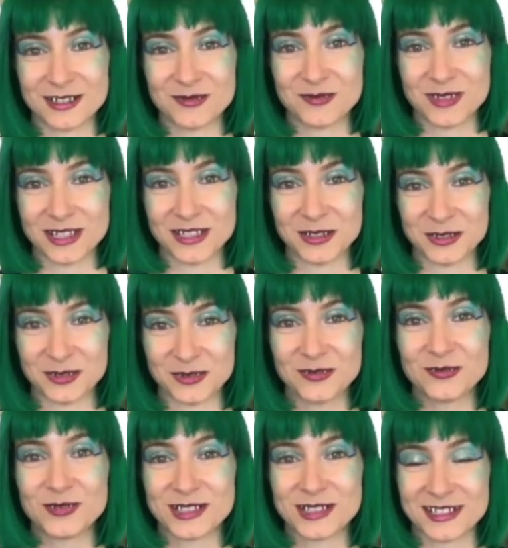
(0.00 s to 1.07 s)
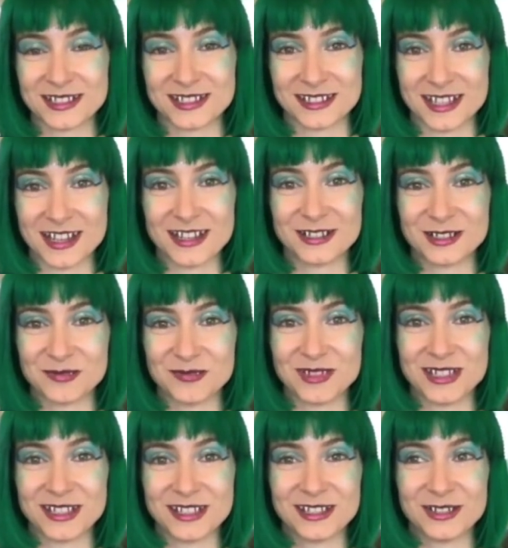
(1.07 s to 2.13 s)
to be you, what it is like to
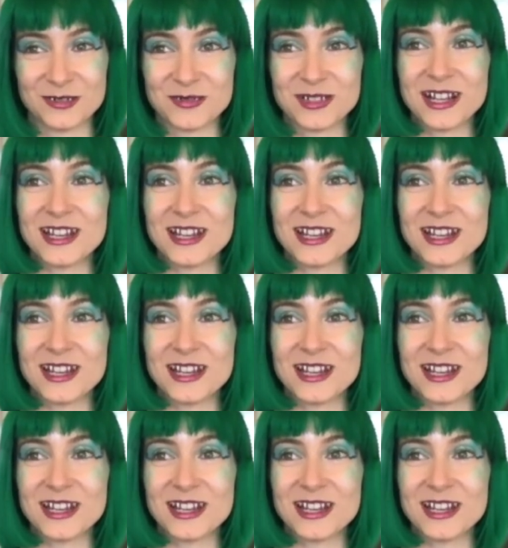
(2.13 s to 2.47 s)
be human.